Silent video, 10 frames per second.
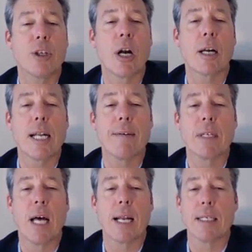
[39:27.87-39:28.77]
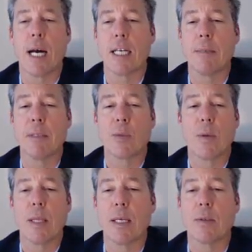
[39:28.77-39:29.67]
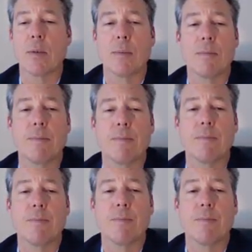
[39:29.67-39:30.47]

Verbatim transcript: Because you are going to have a lot of documents with this.